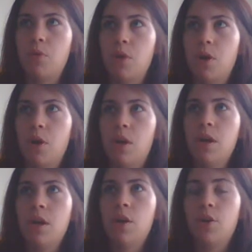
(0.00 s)
with her,
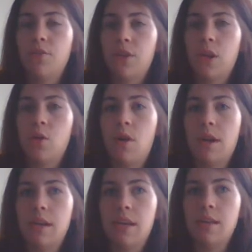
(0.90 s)
her video
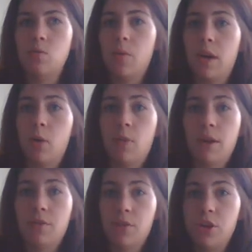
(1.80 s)
on Is Wicca
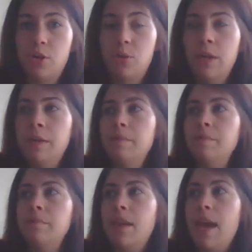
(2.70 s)
Right For You?
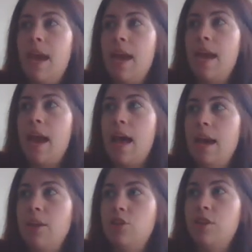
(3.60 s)
and
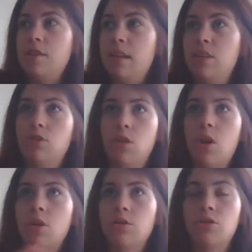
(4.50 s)
I just
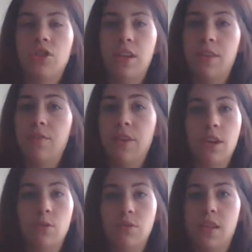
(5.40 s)
indulged in the
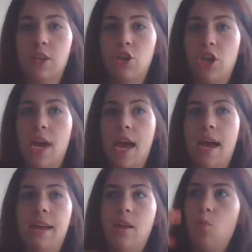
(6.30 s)
videos that she
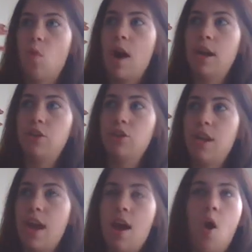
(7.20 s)
had and watched
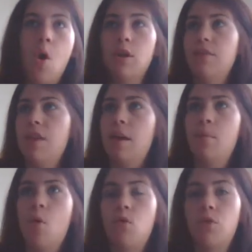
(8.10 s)
all of them
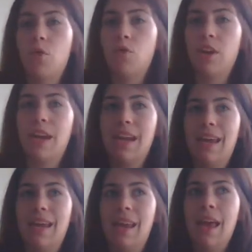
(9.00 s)
over and over again
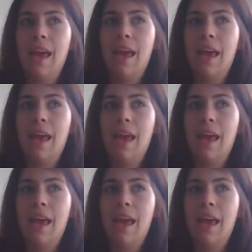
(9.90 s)
and